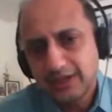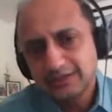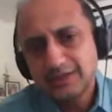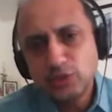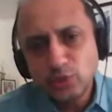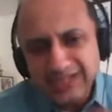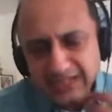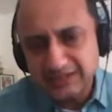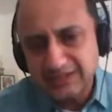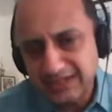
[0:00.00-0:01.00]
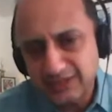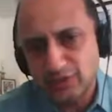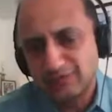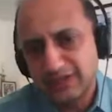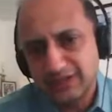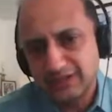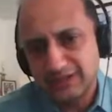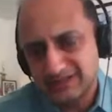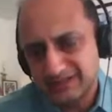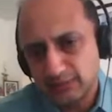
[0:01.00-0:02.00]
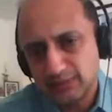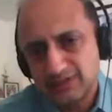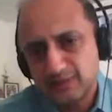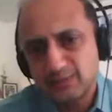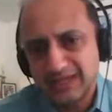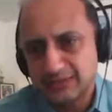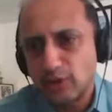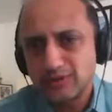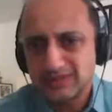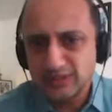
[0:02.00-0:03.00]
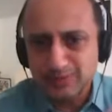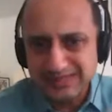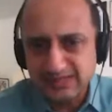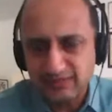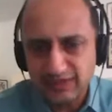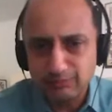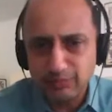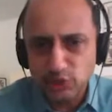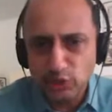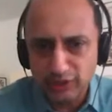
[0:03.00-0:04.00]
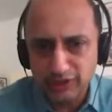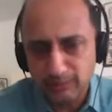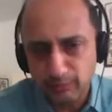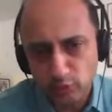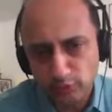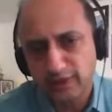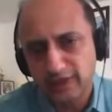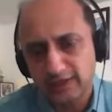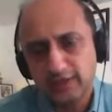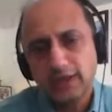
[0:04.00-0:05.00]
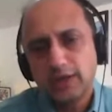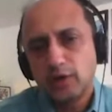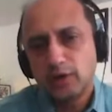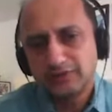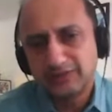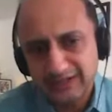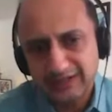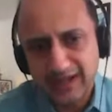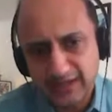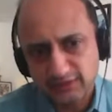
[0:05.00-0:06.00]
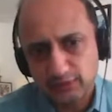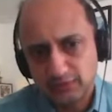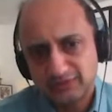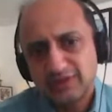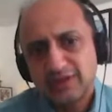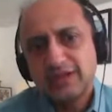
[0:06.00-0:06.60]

the unique needs of Indian customers based on the specific maturity profile of their cash flows.